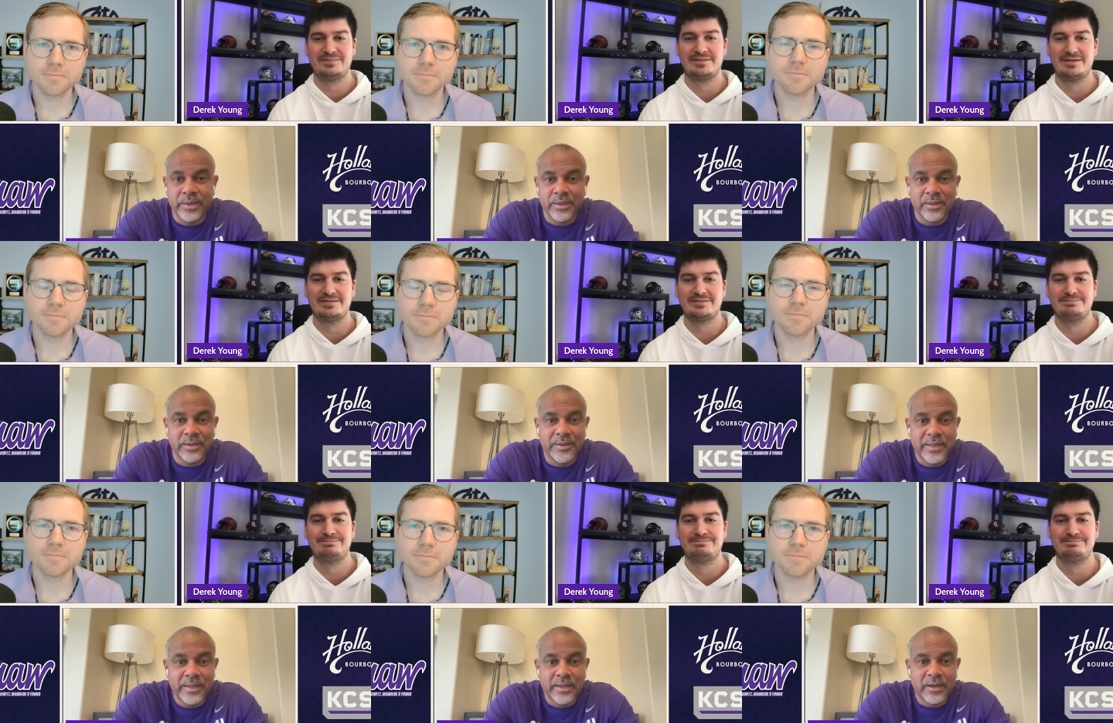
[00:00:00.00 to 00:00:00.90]
Speaker 1: And uh,
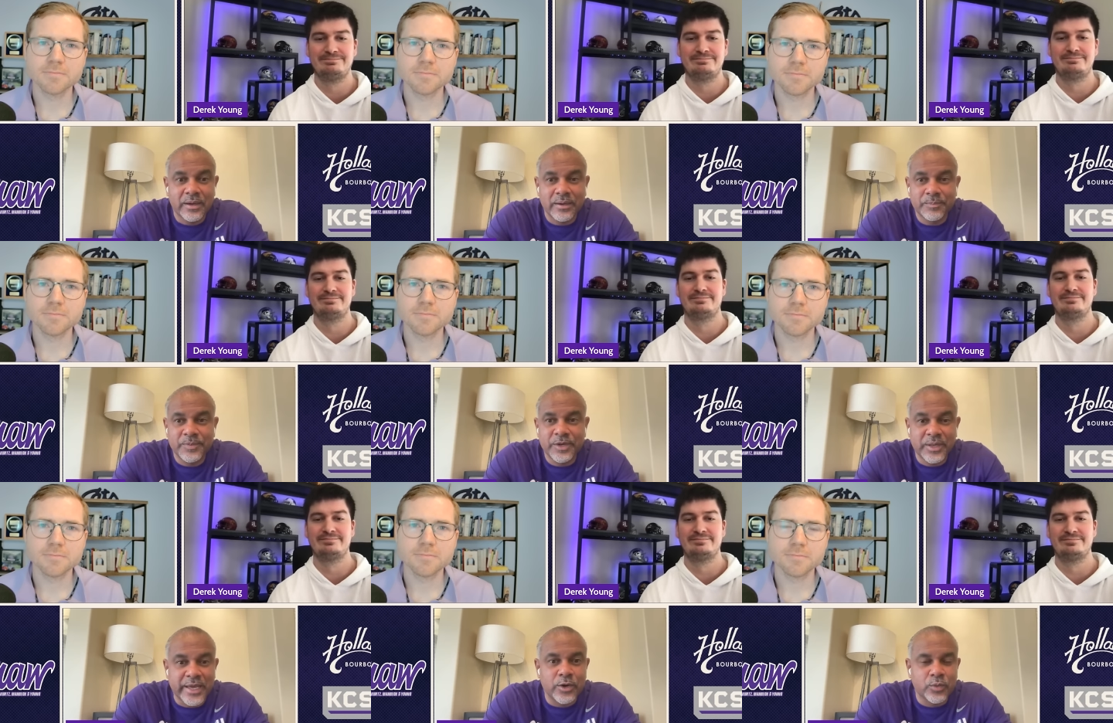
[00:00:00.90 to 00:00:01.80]
um, there are
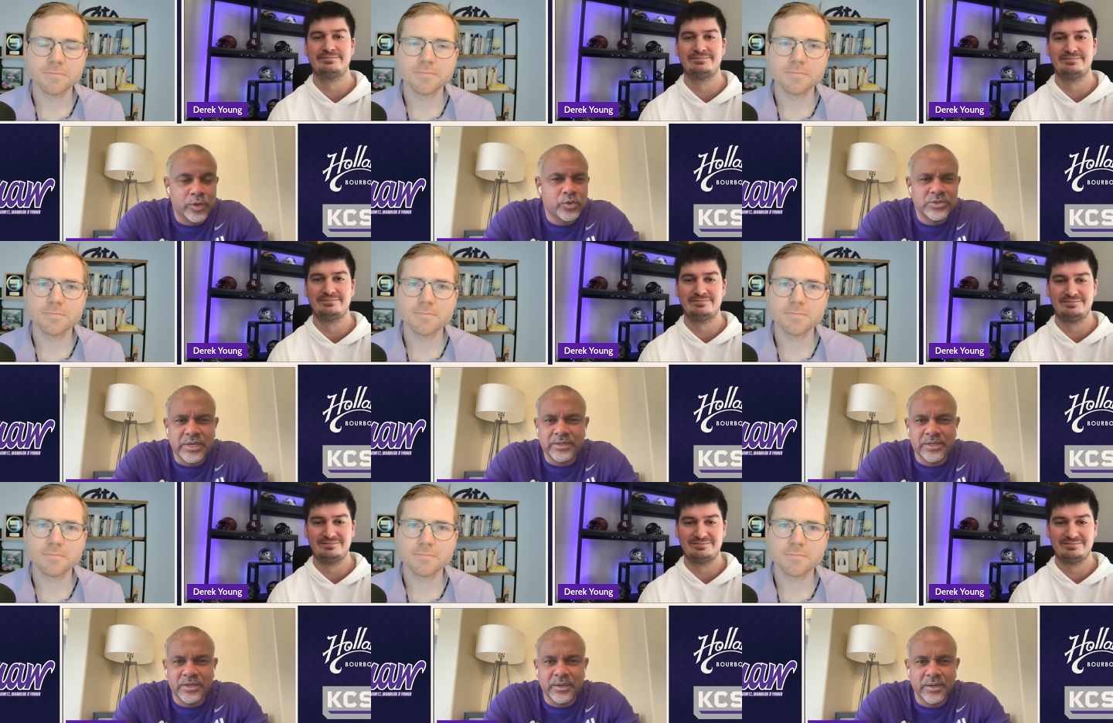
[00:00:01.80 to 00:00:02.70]
a lot of recruits out
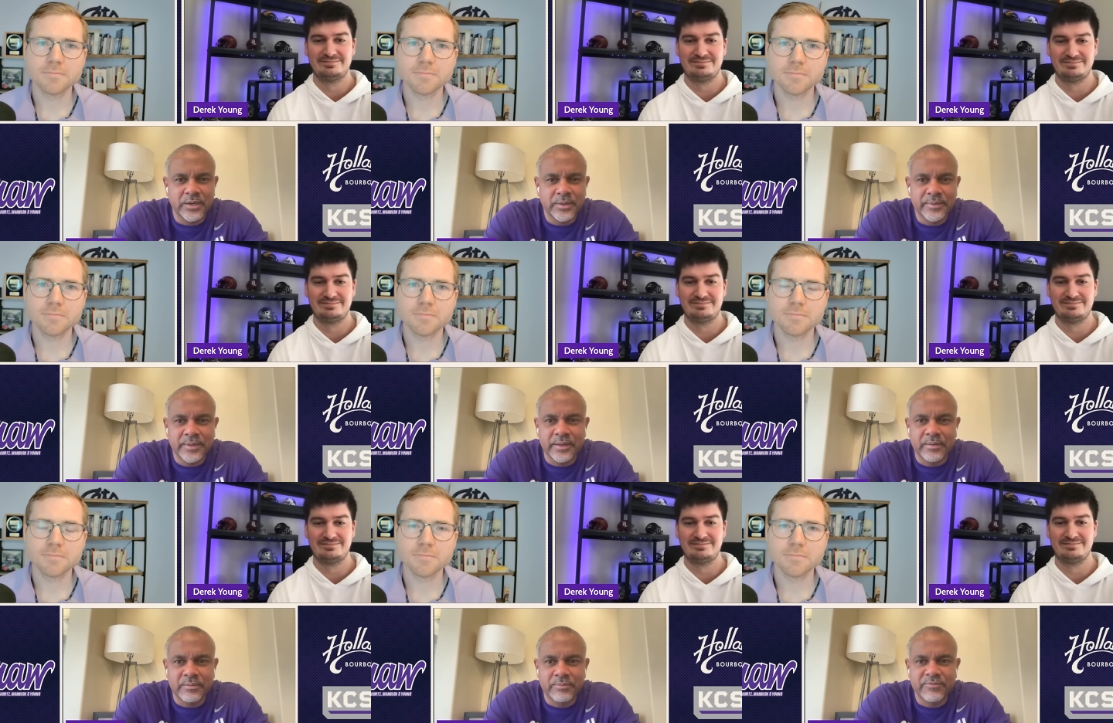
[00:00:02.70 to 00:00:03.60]
there uh,
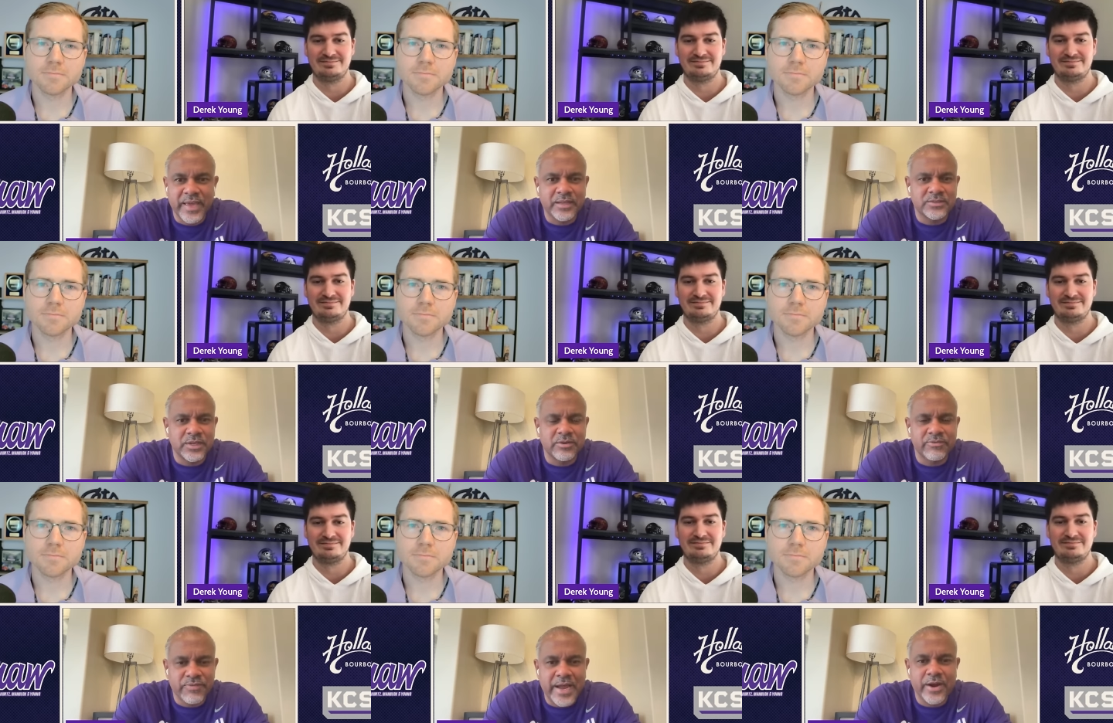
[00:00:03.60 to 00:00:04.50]
and fans that are
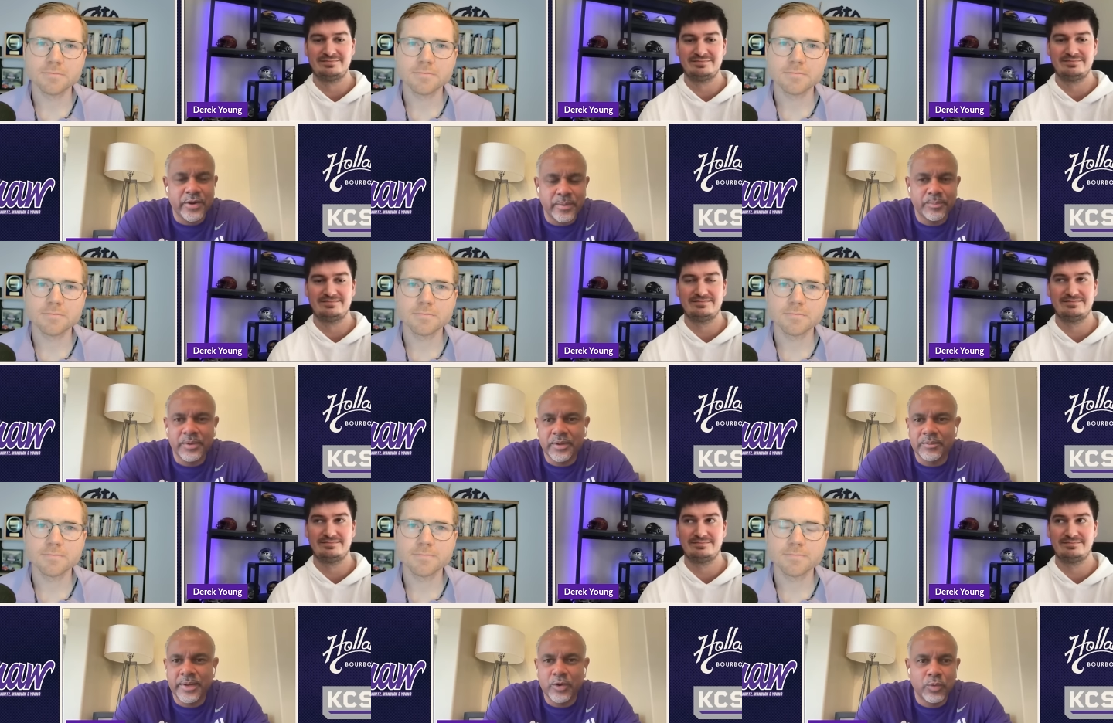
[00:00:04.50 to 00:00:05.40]
fired up
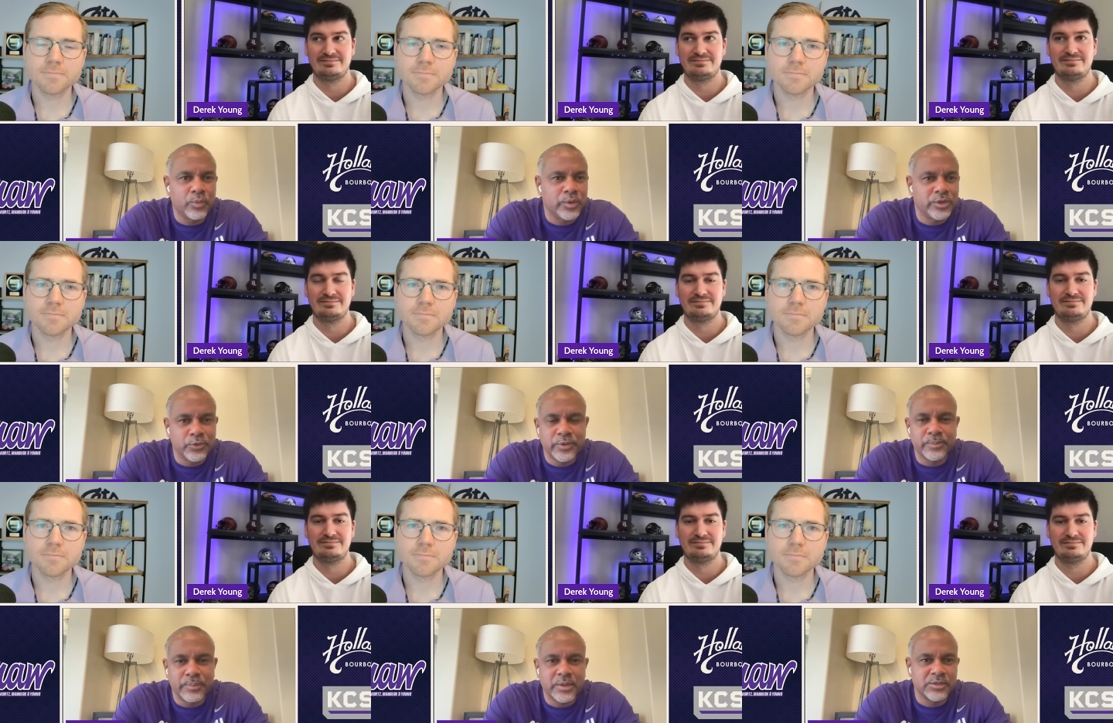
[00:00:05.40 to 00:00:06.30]
about what we're
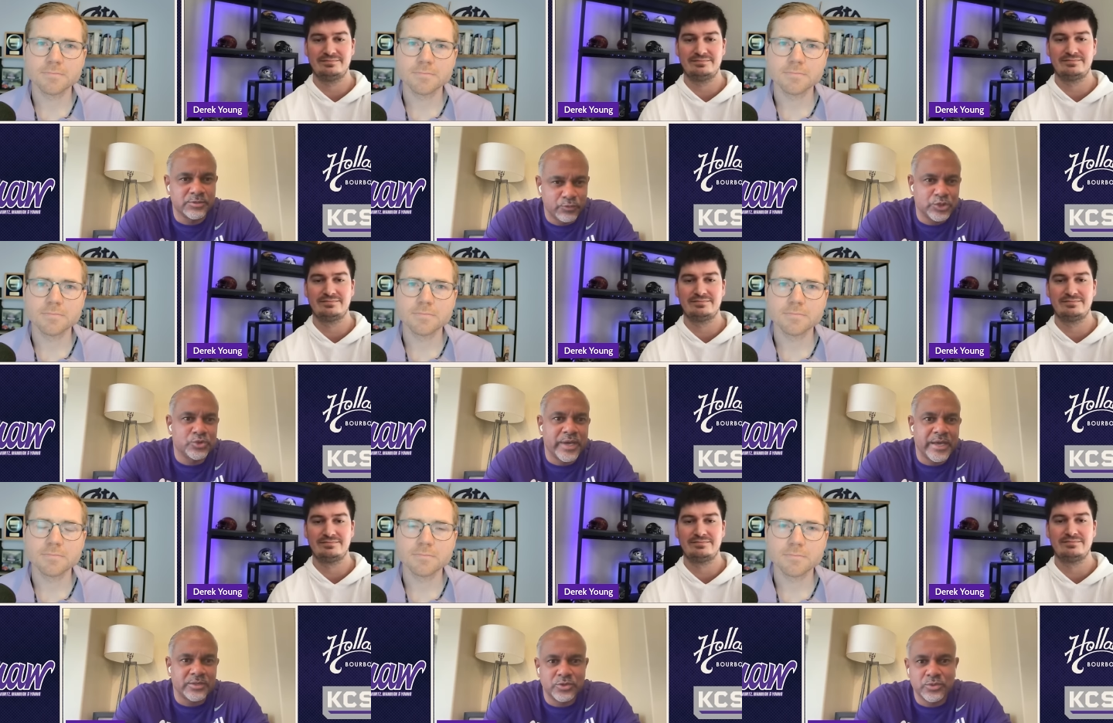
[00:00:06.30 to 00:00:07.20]
doing because of what you
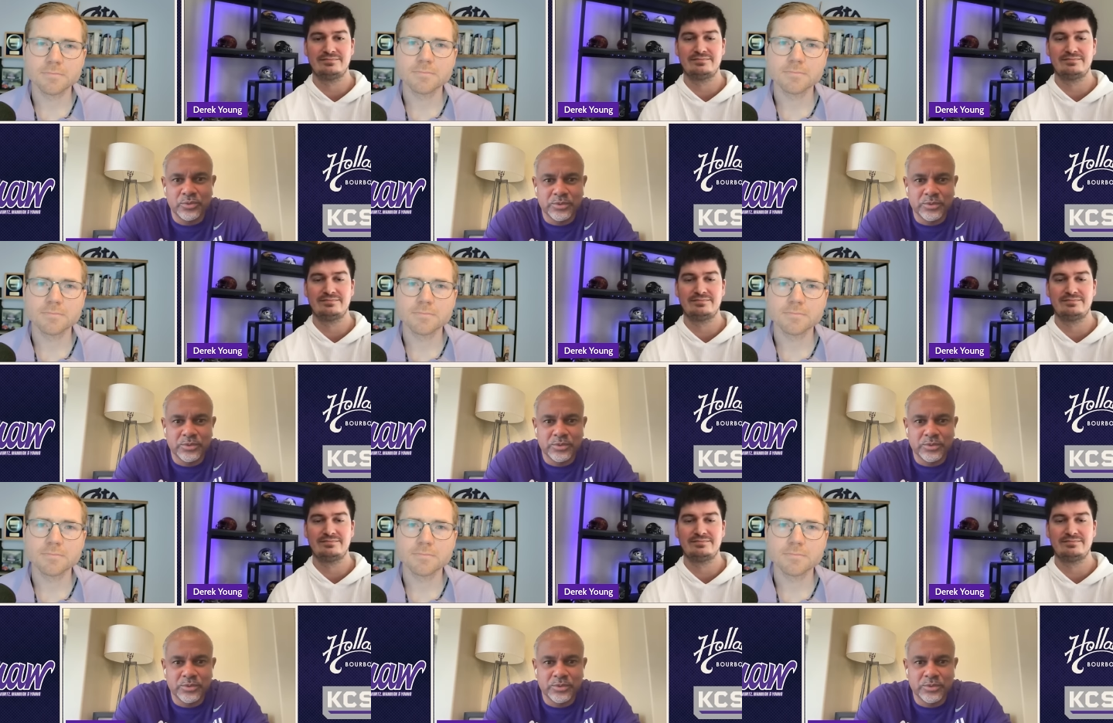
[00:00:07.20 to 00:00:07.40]
guys do.